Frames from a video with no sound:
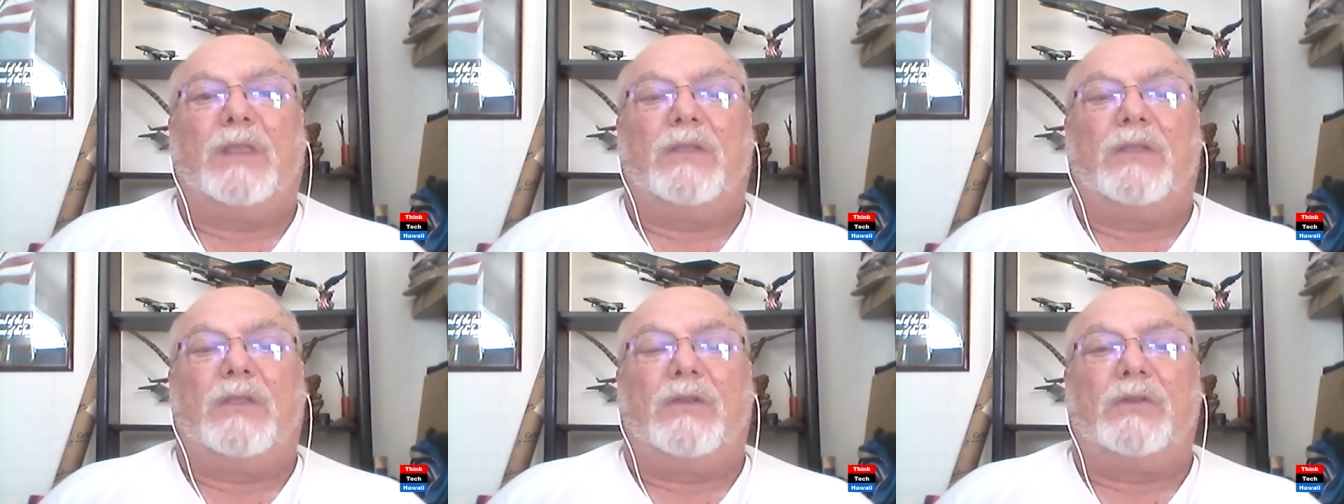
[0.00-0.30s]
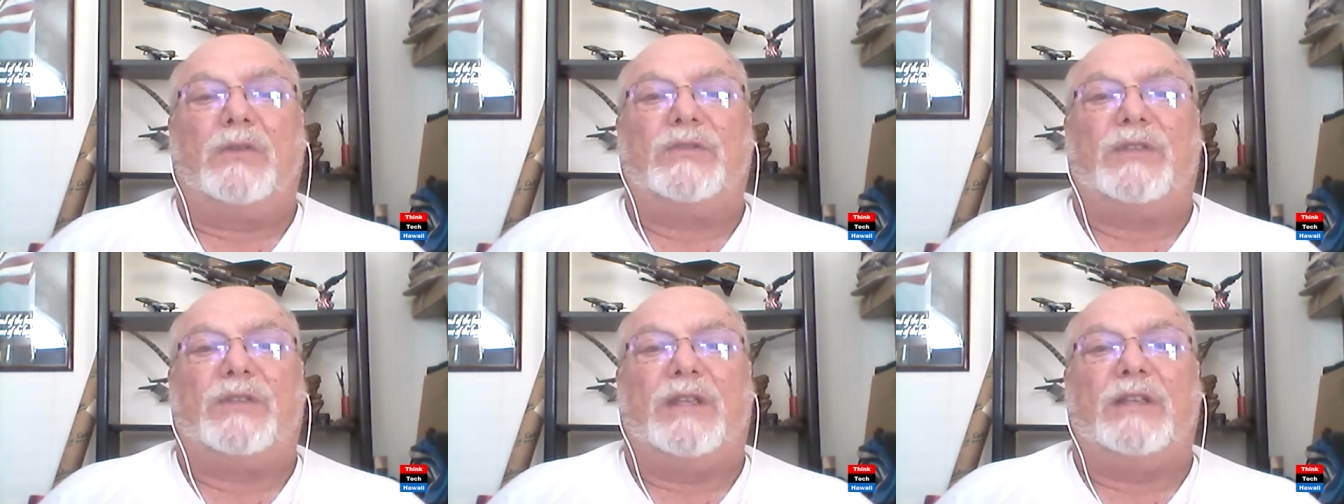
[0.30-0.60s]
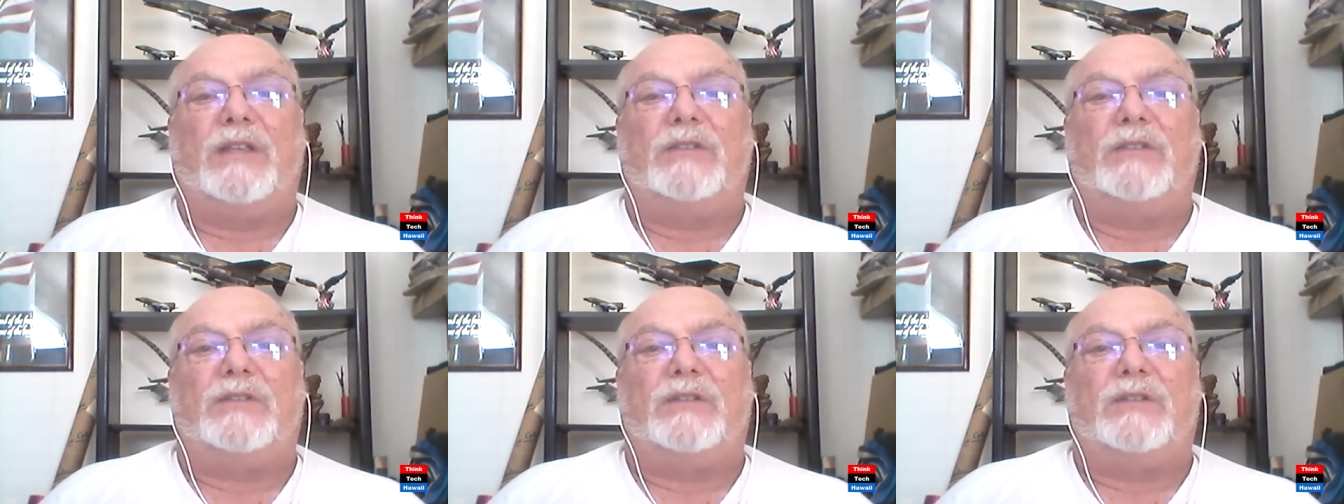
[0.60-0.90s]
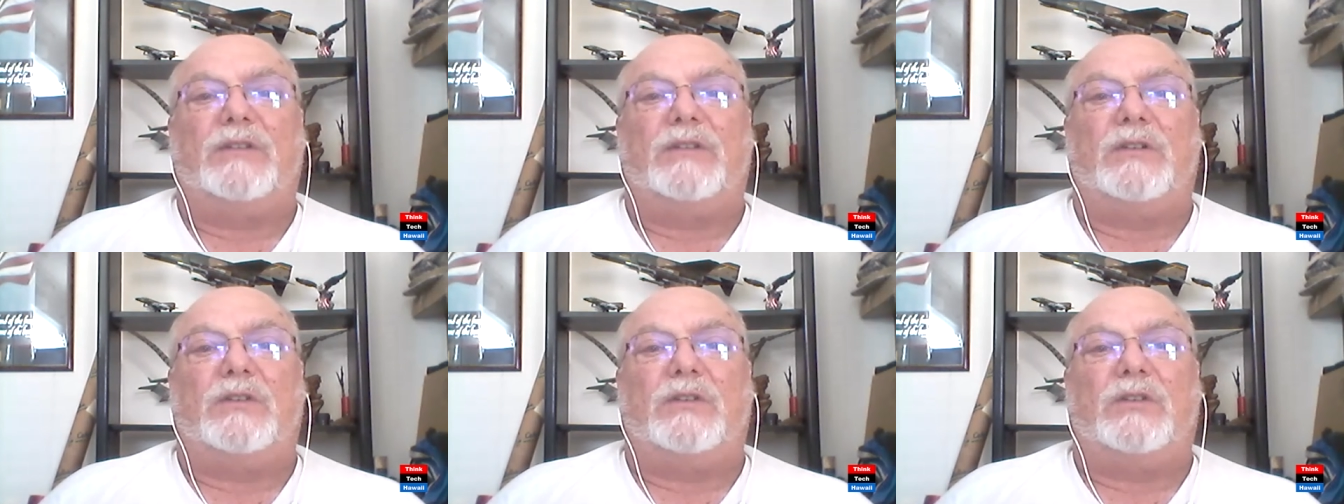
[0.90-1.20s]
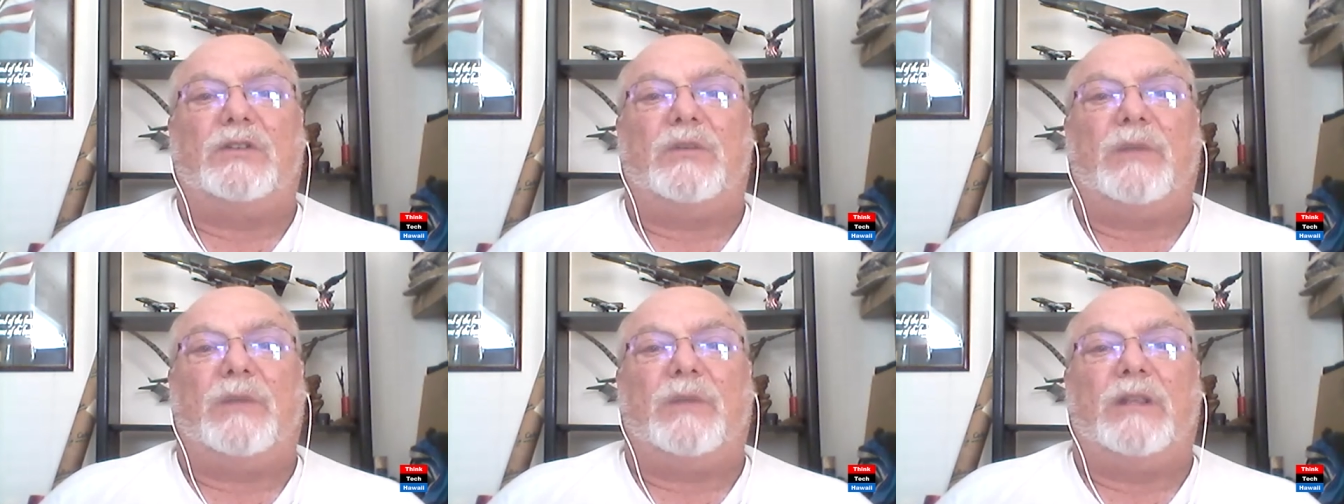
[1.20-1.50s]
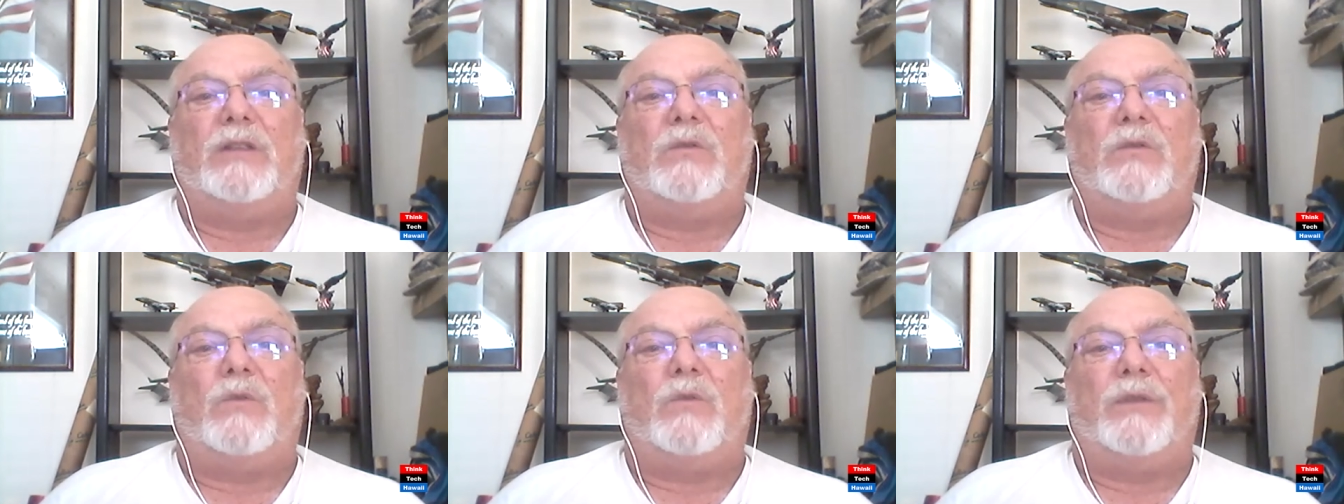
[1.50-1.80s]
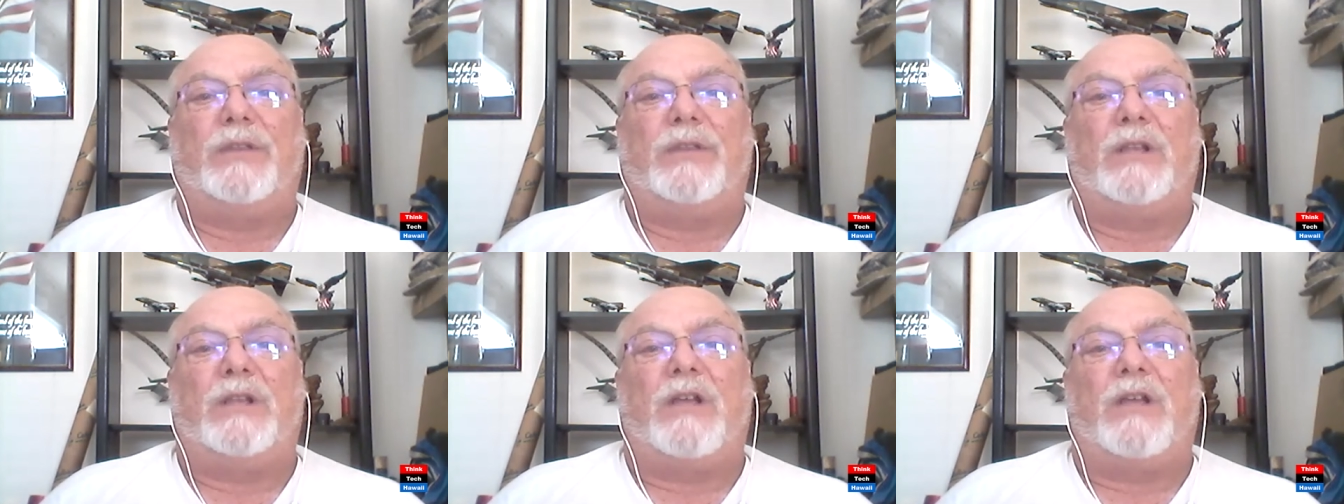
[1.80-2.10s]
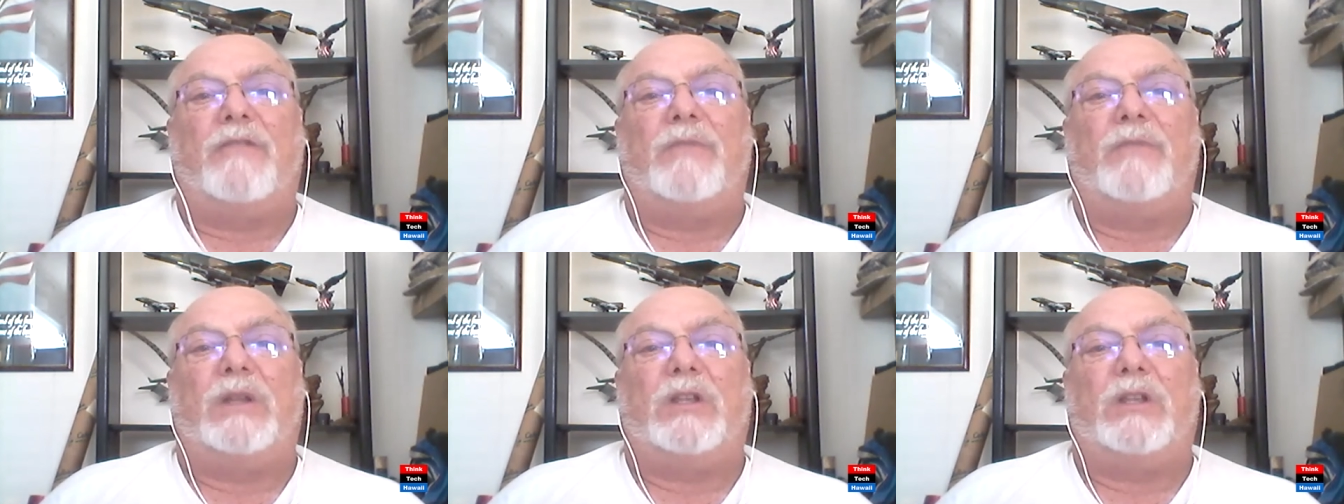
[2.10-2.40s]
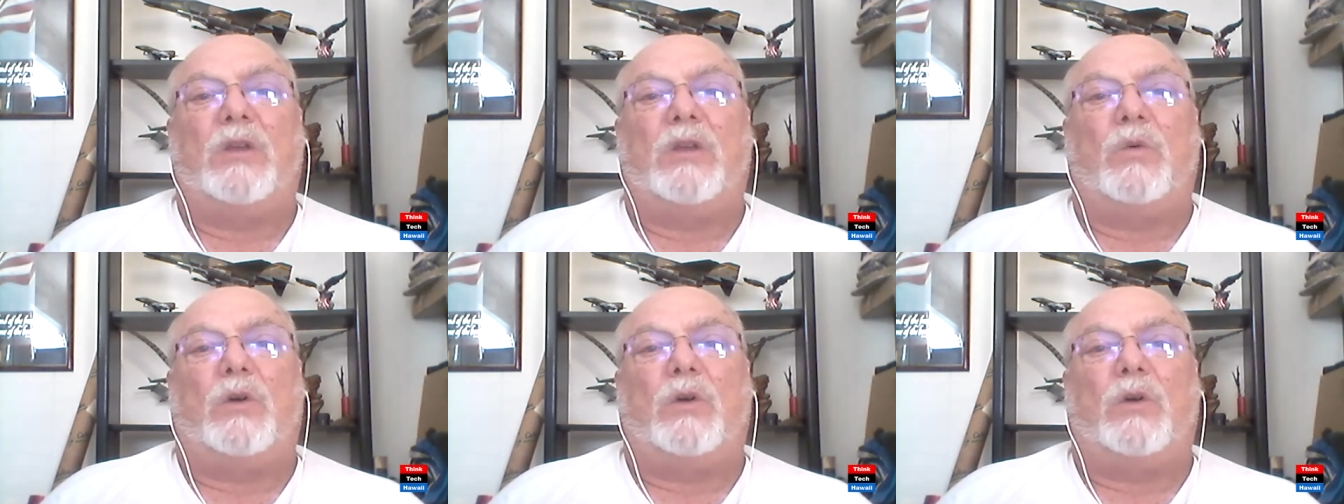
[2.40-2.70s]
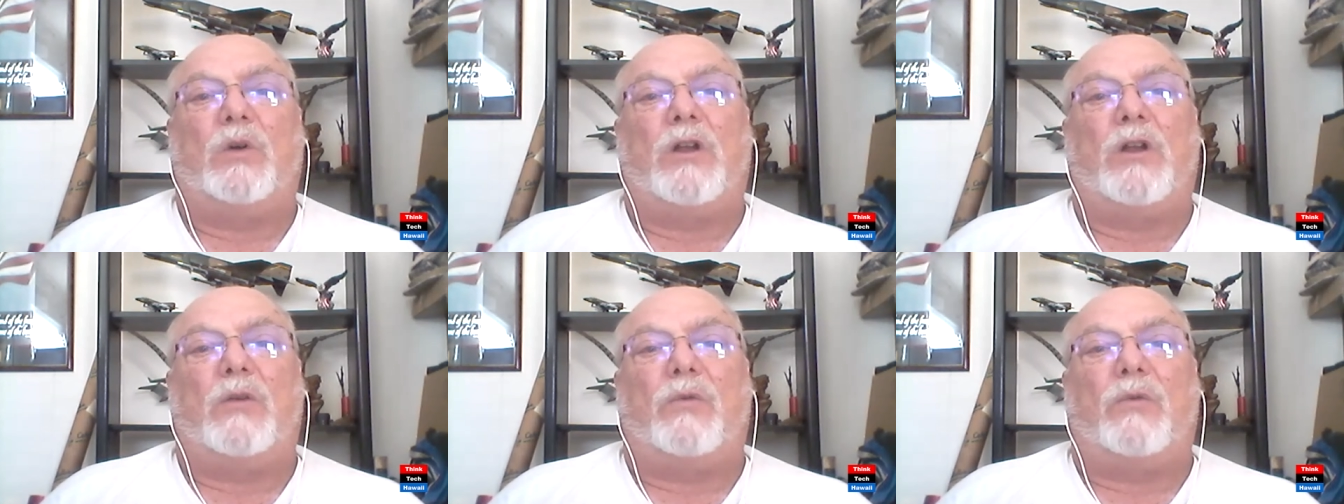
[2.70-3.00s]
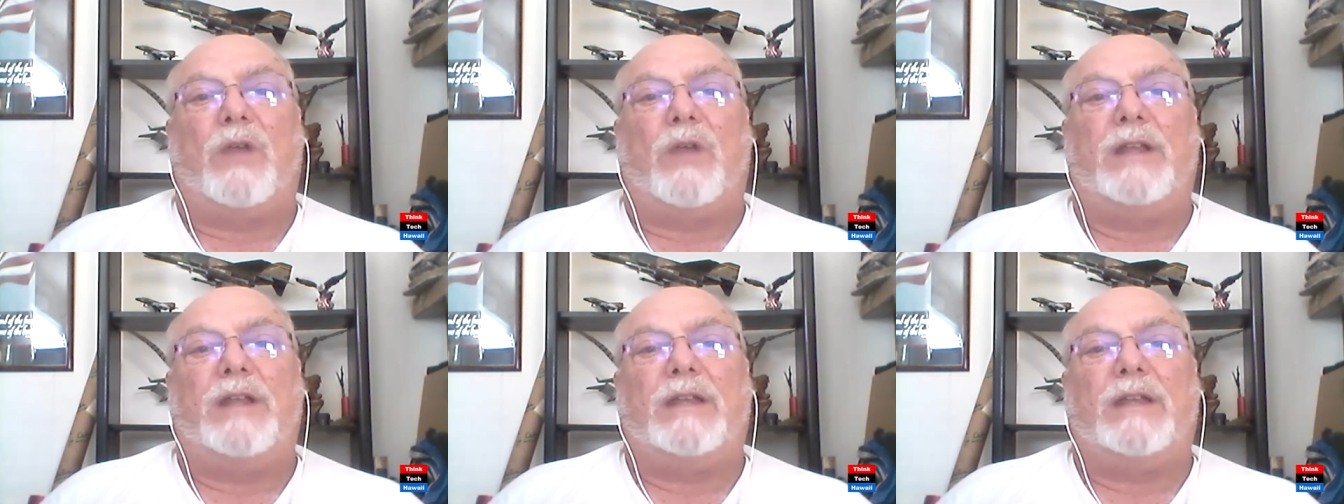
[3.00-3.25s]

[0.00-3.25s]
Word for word: those things should be what the government could work on right